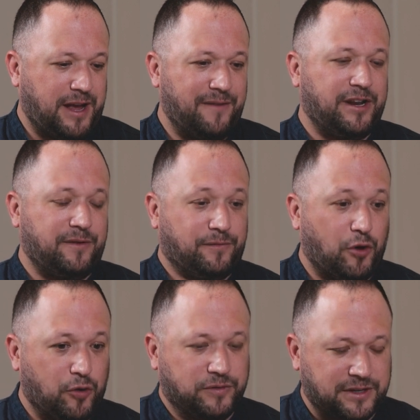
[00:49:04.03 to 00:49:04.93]
heavily
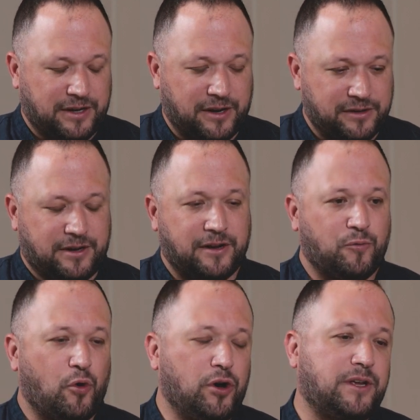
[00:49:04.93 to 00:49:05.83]
involved
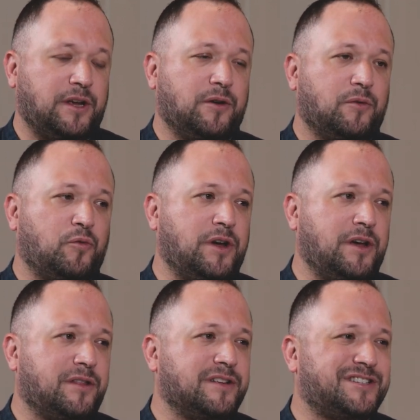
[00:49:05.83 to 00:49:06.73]
and working
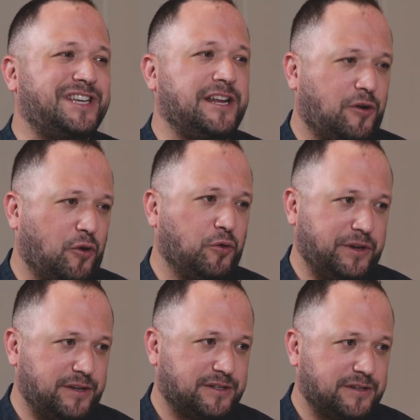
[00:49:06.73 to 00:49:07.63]
with Scene
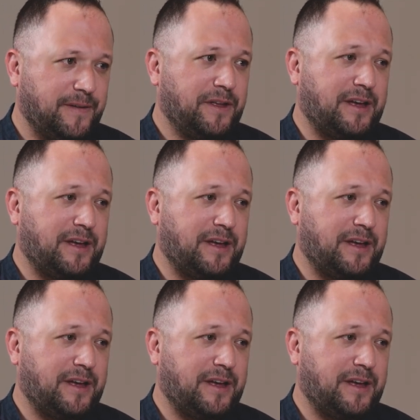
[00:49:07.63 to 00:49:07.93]
Holdings,